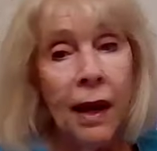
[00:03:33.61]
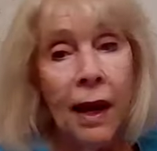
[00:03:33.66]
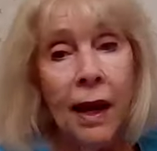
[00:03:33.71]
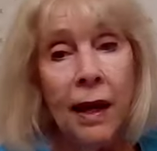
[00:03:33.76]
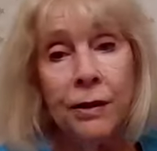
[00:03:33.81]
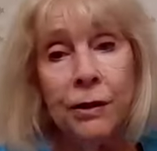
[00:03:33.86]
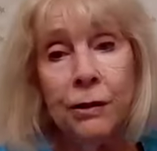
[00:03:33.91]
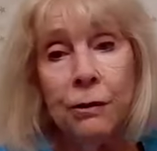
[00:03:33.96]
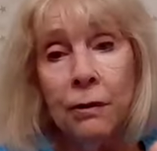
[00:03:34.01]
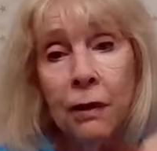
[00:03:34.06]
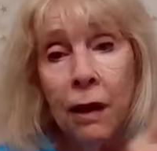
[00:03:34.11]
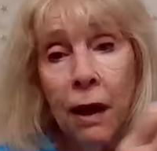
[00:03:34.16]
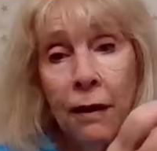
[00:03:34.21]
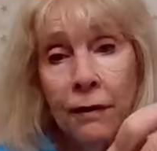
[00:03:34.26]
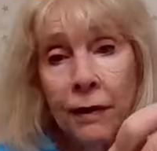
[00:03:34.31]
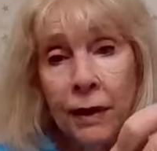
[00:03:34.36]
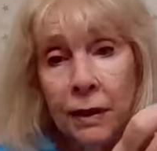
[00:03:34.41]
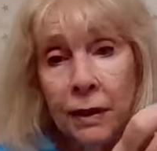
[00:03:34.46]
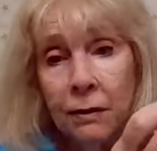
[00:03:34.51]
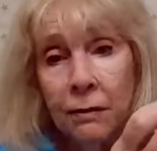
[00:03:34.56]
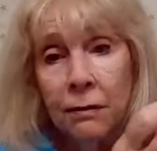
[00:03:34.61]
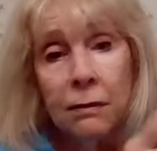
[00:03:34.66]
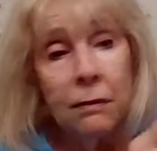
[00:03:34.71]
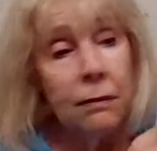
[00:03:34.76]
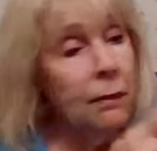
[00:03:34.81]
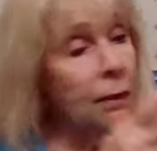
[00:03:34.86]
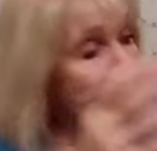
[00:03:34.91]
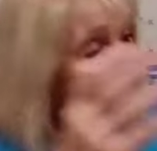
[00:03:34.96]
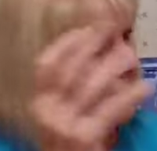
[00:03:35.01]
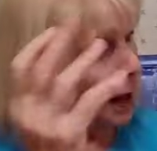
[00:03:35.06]
And you love it,
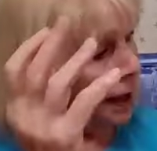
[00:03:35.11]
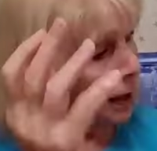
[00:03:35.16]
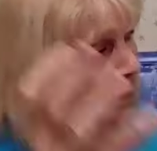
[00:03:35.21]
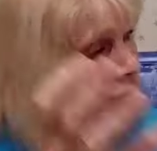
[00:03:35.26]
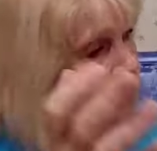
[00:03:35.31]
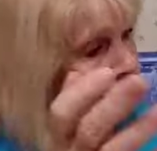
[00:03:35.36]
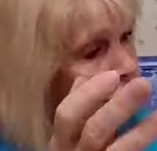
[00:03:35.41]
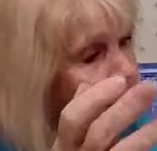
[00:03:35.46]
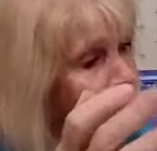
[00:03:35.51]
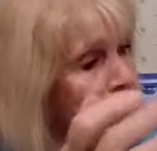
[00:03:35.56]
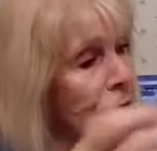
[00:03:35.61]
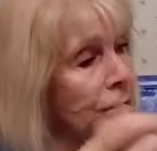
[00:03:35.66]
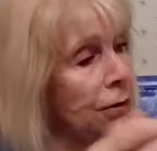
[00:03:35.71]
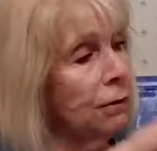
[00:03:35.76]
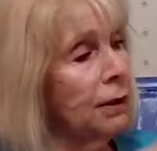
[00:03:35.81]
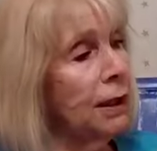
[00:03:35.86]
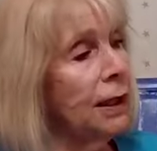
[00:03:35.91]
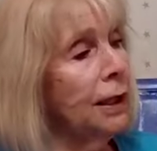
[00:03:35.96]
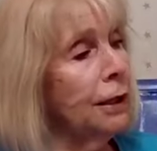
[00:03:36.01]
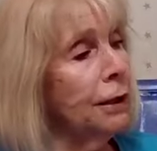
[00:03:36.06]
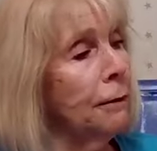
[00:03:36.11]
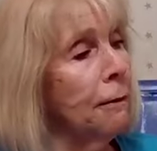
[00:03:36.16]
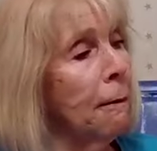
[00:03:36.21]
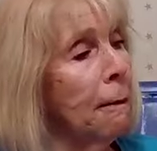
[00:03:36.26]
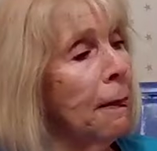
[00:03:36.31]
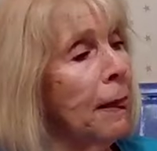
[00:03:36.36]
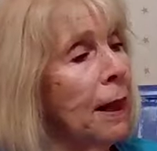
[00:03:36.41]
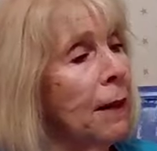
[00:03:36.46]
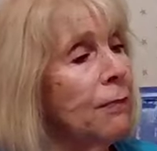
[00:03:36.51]
that's your career.